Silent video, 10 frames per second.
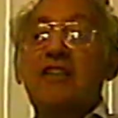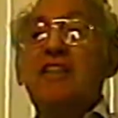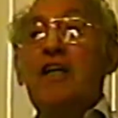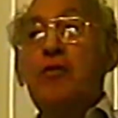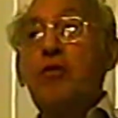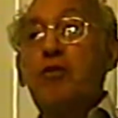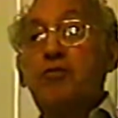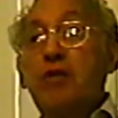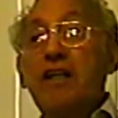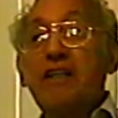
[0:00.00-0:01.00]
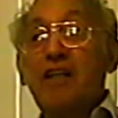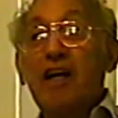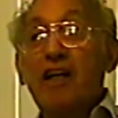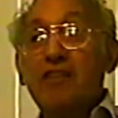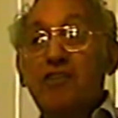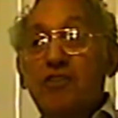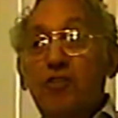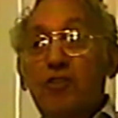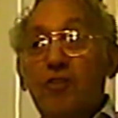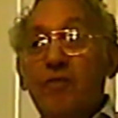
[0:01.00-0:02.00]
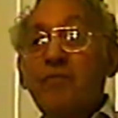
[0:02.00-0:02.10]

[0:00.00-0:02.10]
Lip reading: and we was playing cards, you know.